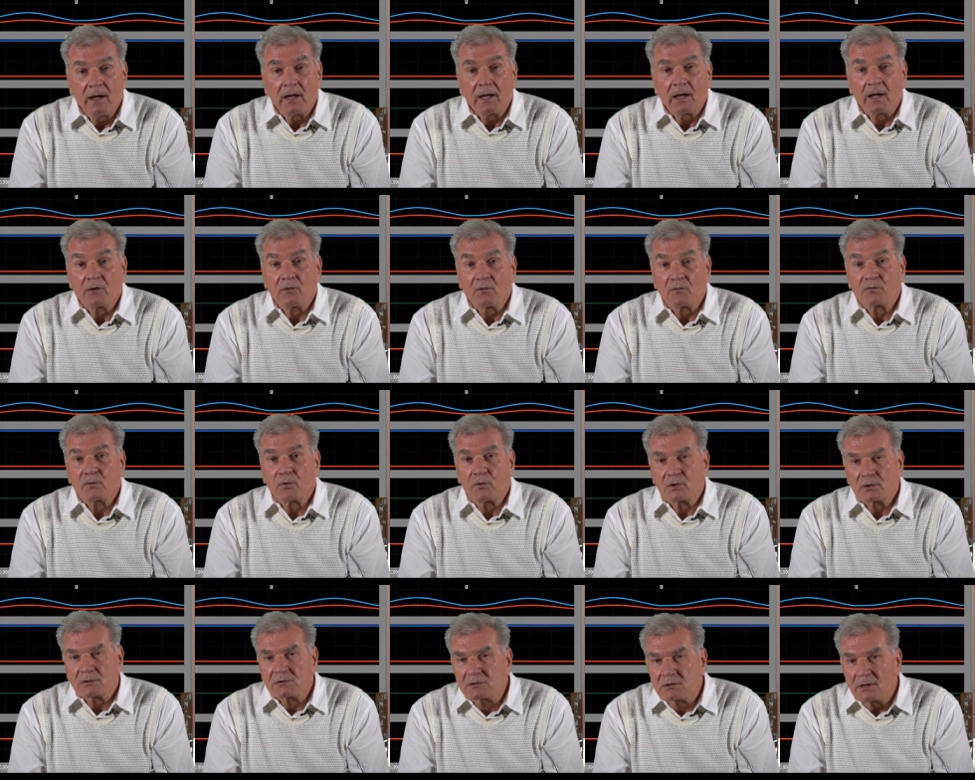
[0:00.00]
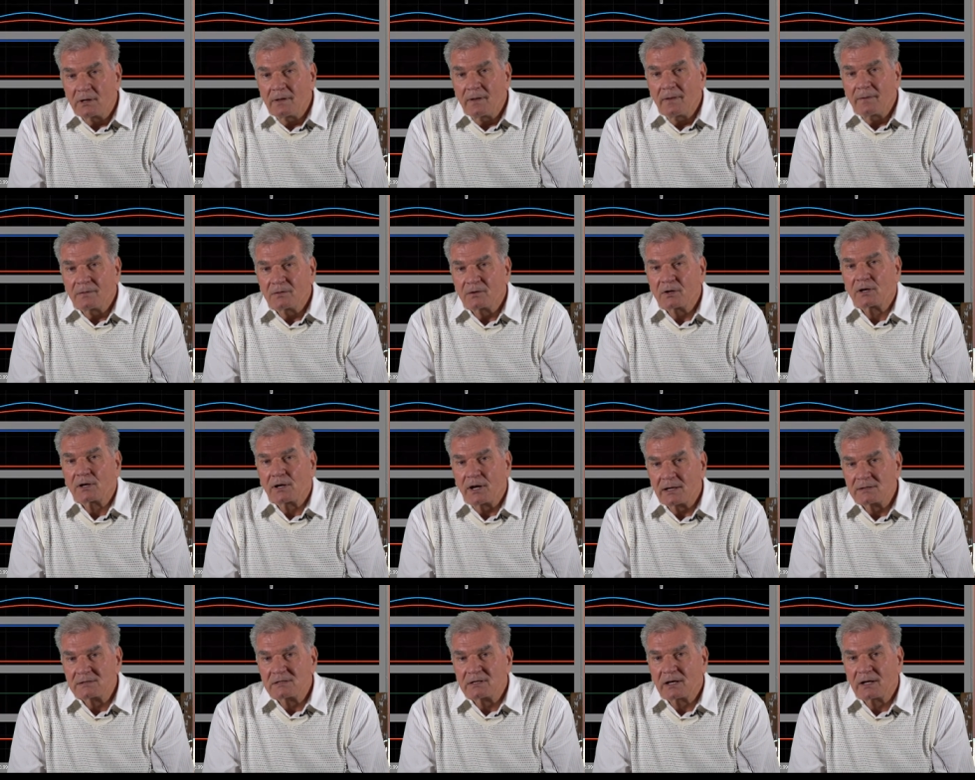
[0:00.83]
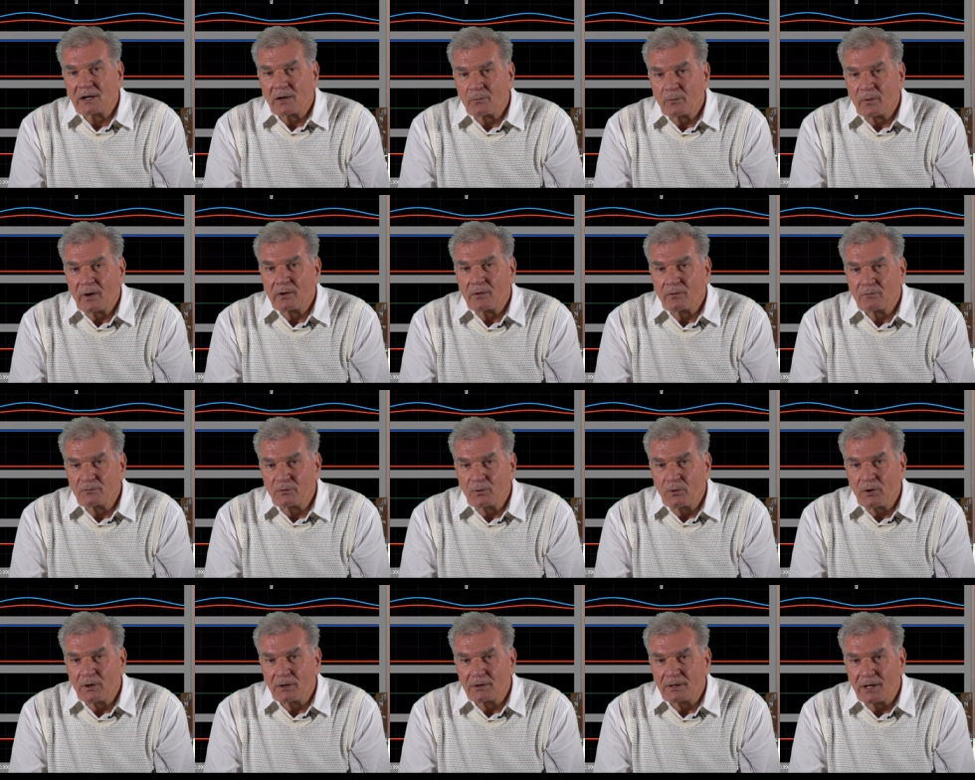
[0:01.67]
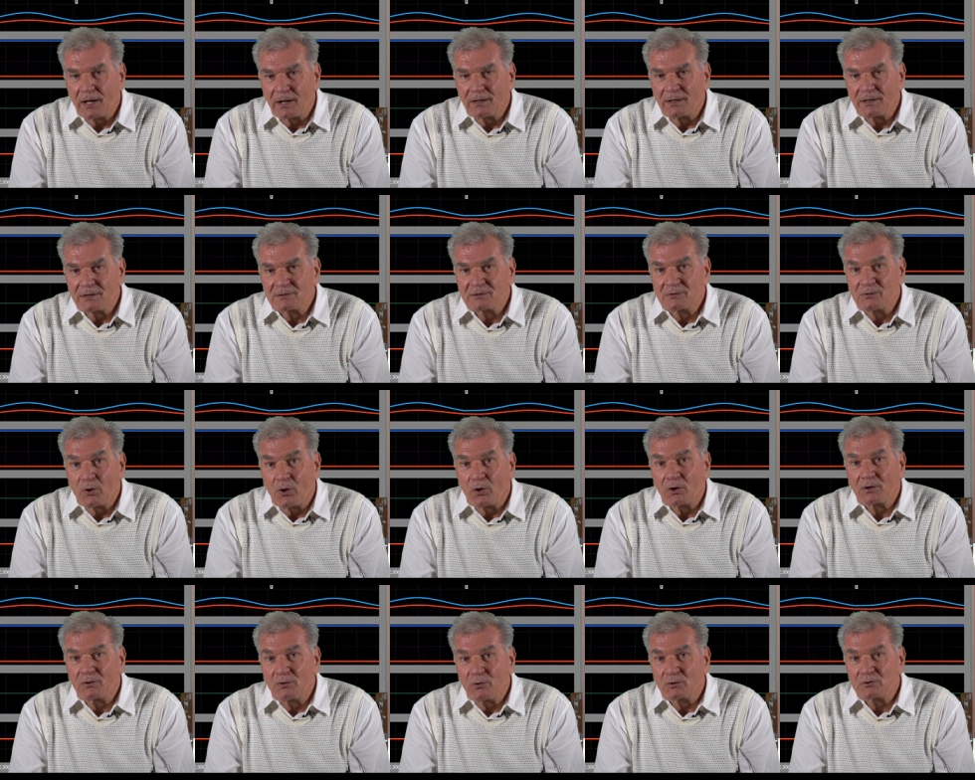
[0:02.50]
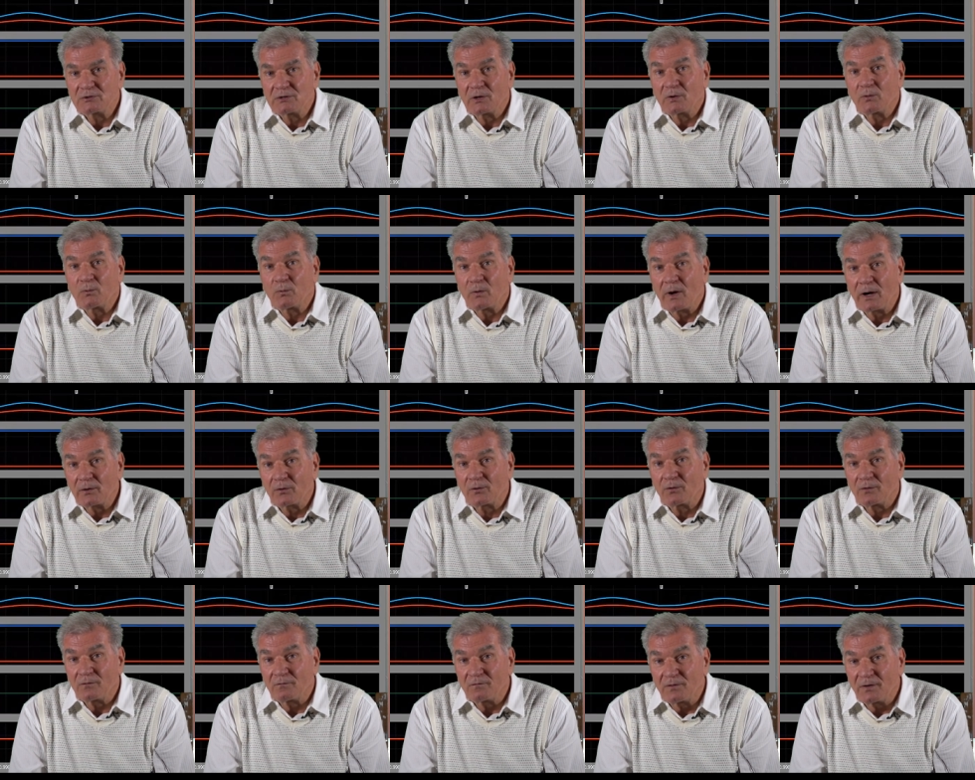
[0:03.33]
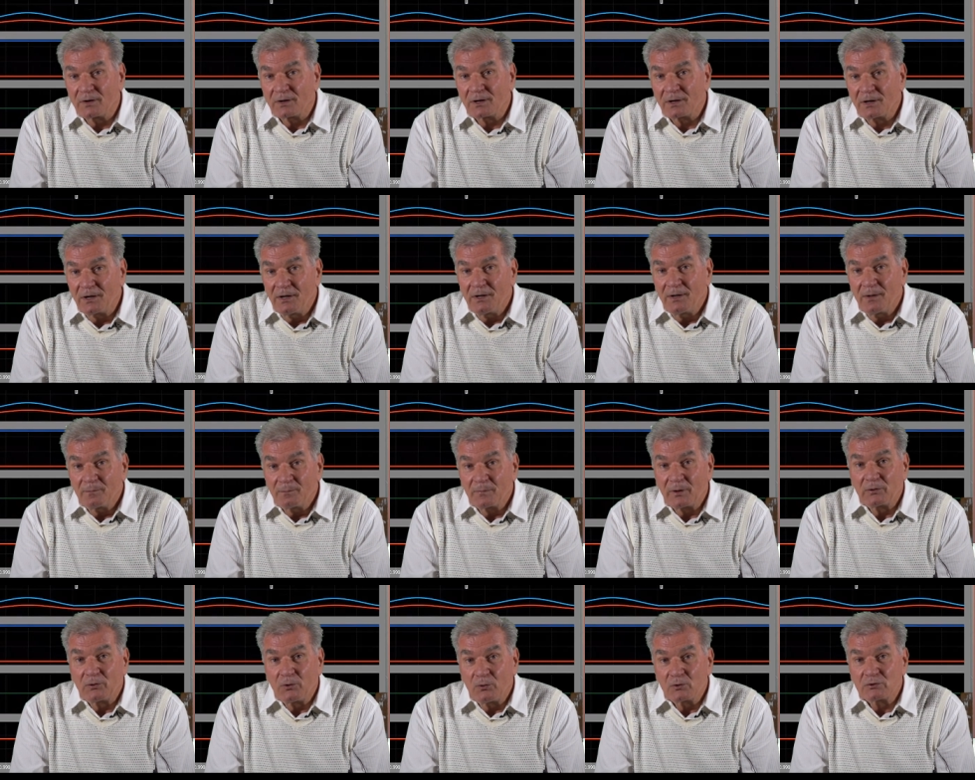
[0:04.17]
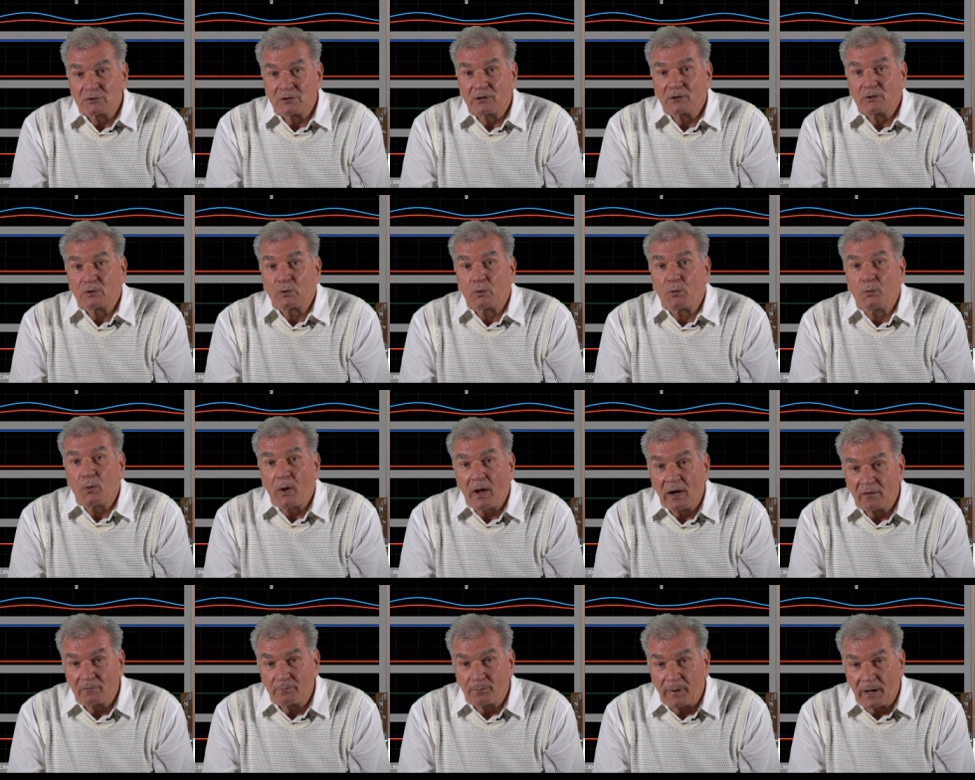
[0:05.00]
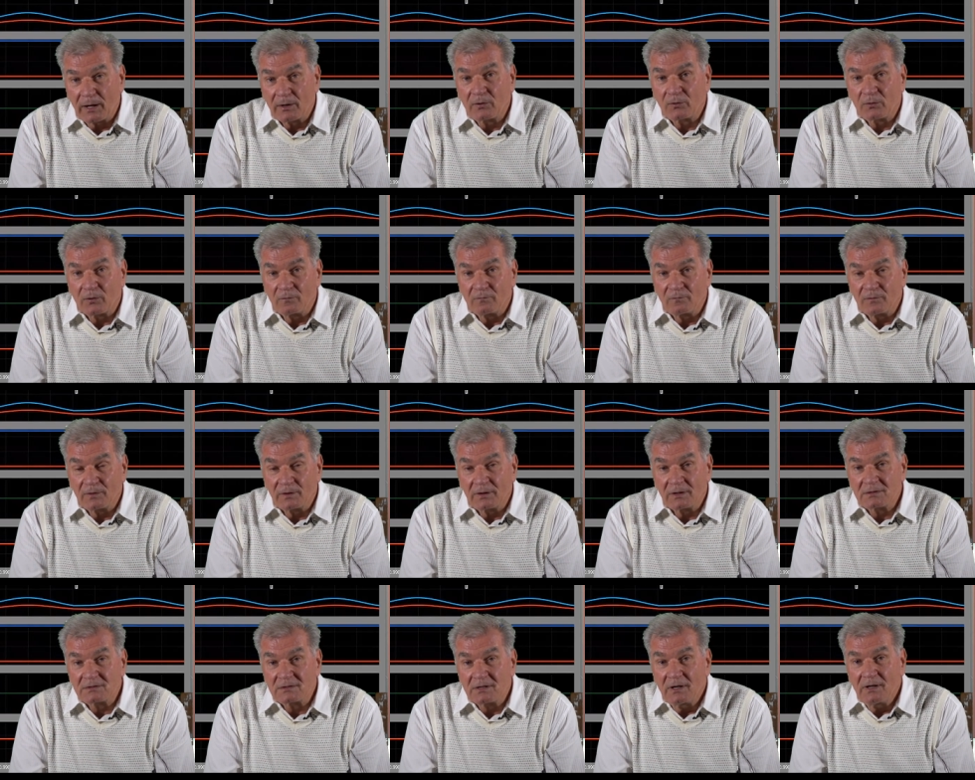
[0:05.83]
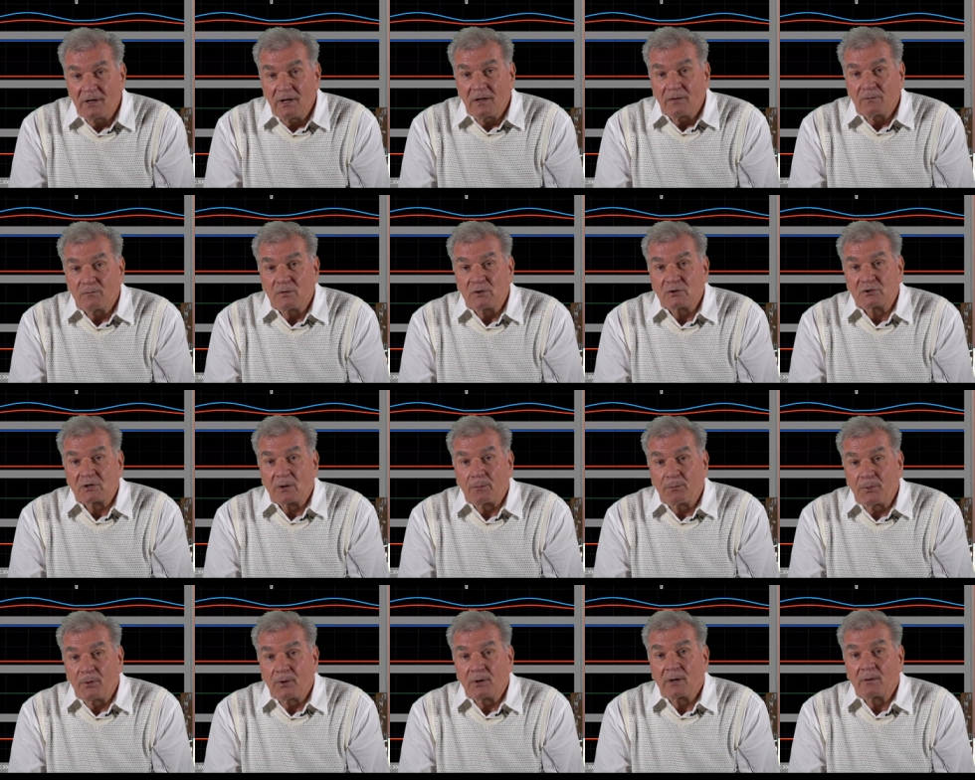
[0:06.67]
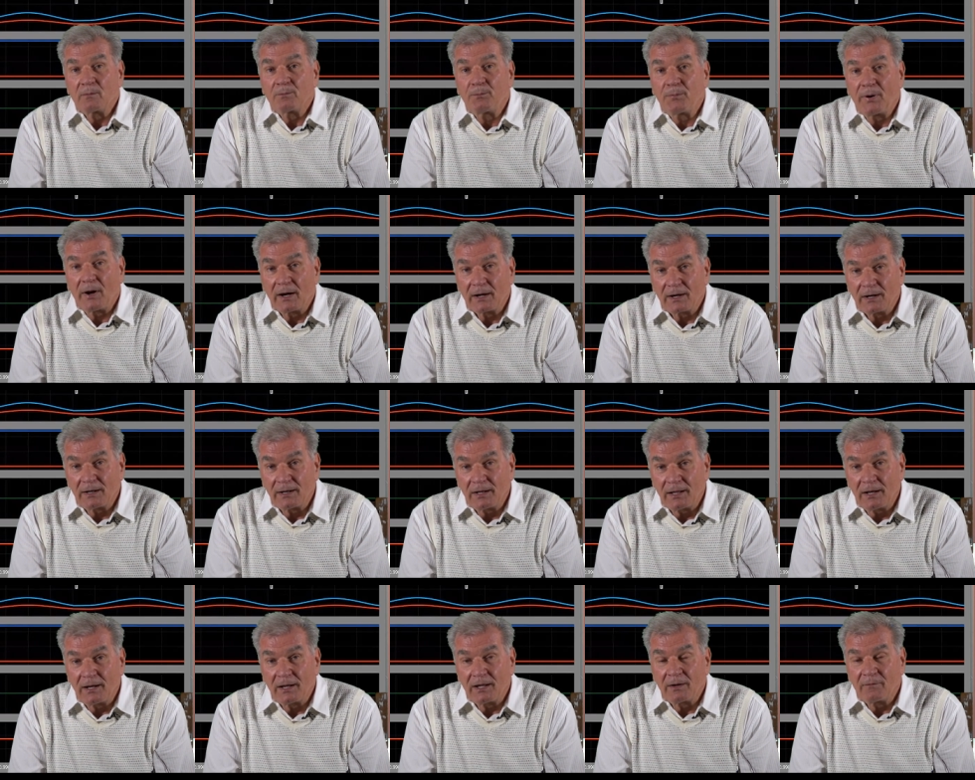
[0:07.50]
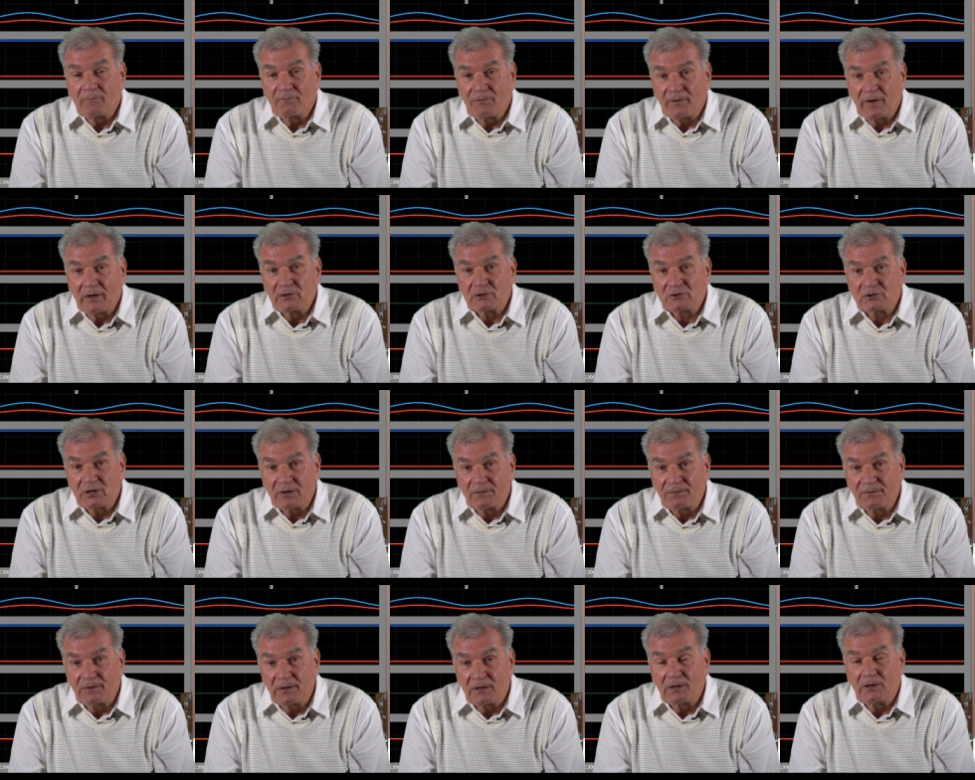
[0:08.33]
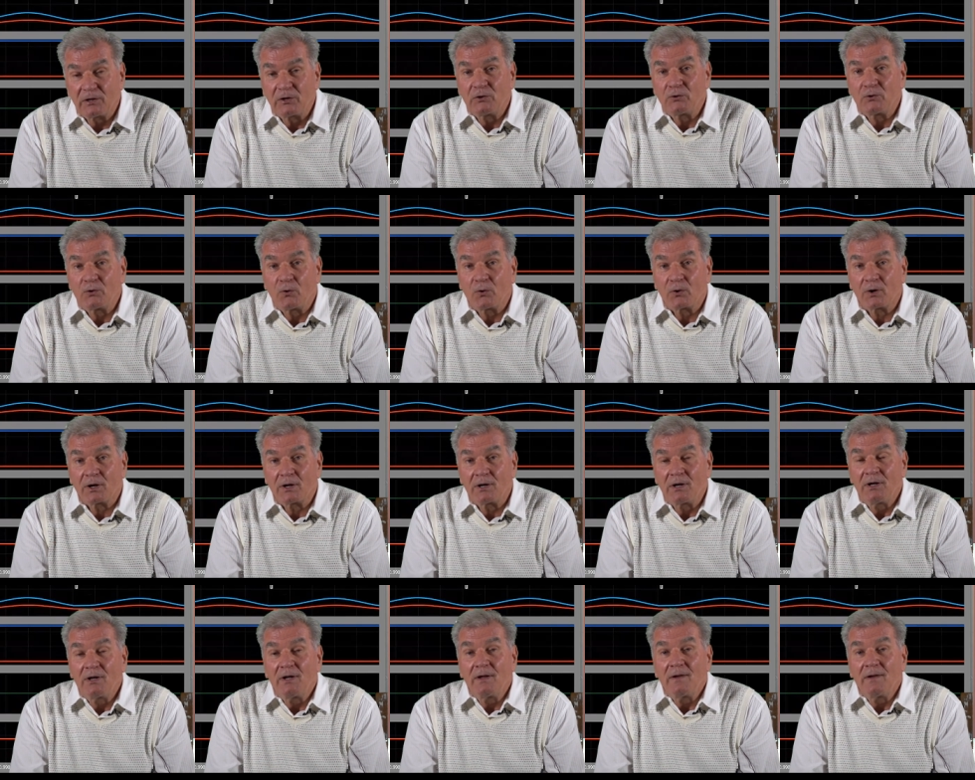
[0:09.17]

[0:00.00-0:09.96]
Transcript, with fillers: And of course, the classical way of doing that is not using one converter, but using 12 buck converters, which are put in parallel and phase shifted in order